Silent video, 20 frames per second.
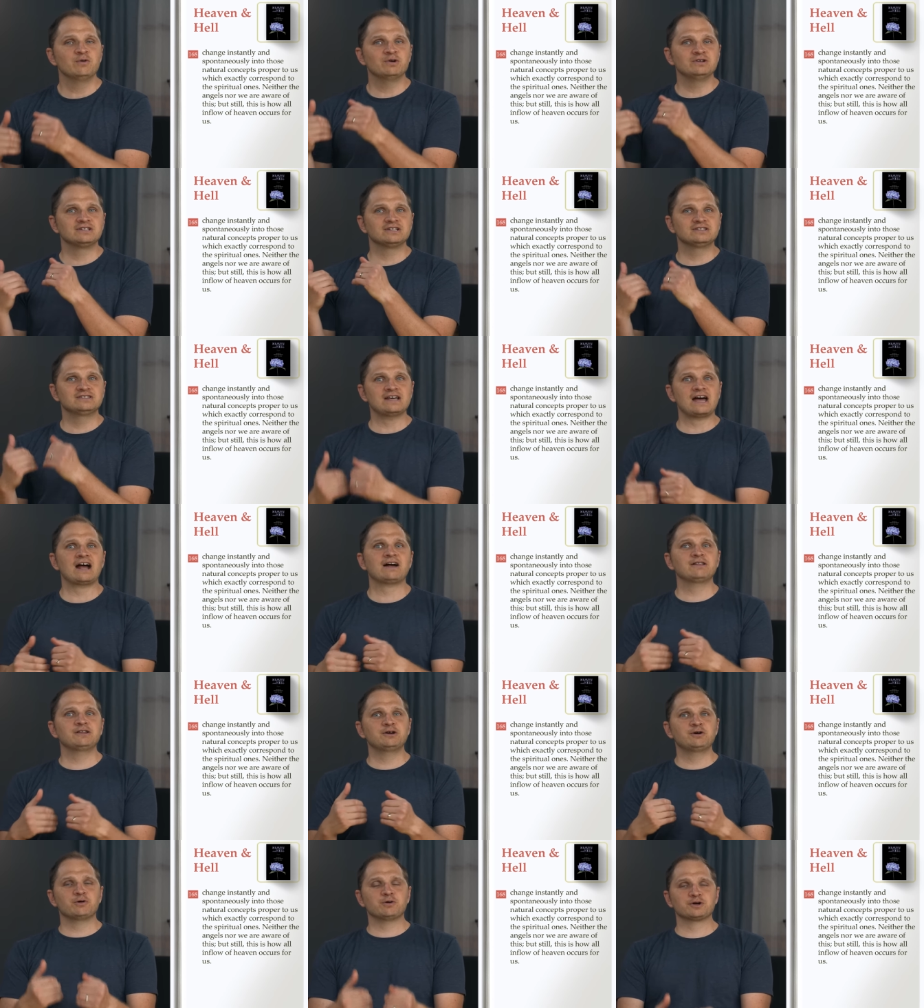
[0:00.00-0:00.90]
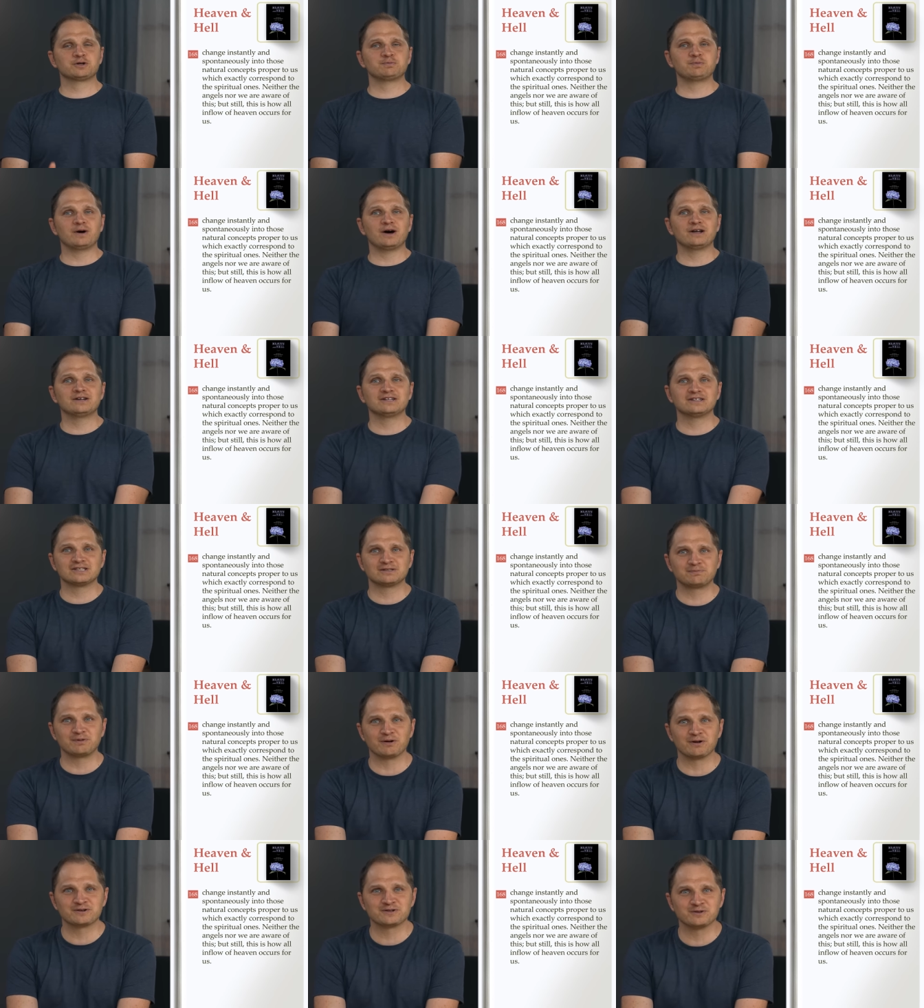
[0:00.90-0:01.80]
which exactly correspond to the
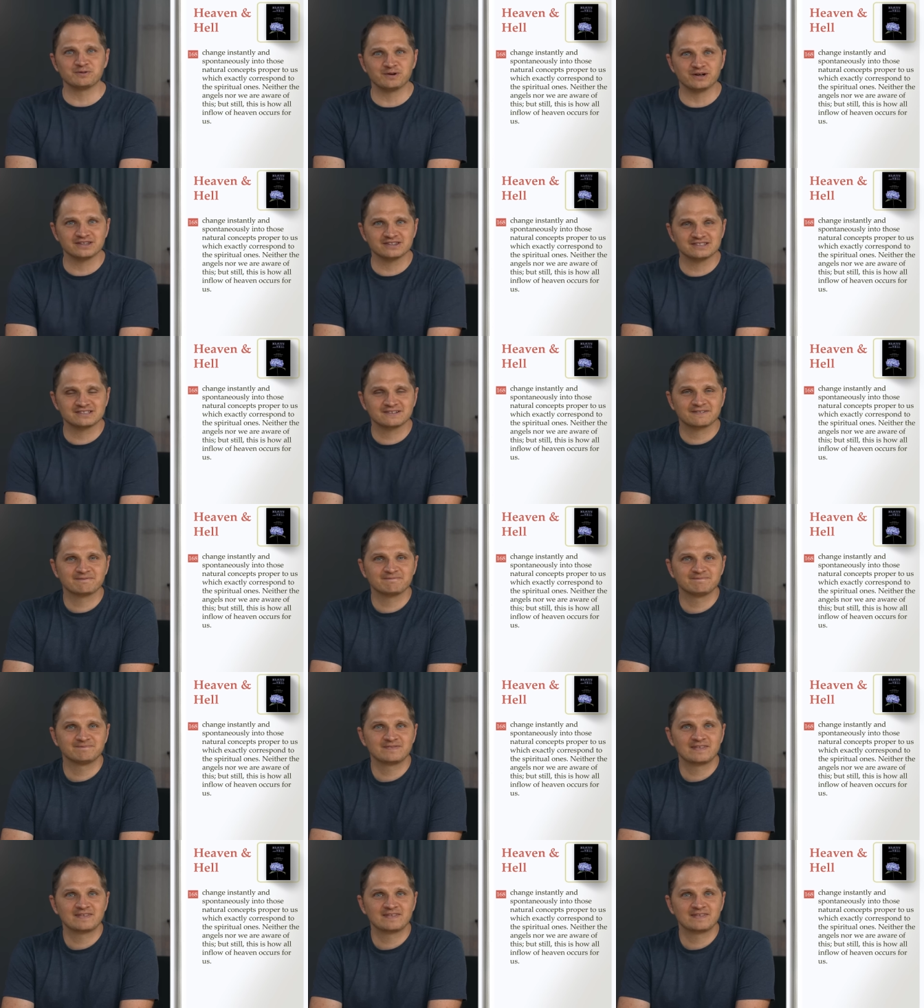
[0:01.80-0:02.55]
spiritual ones.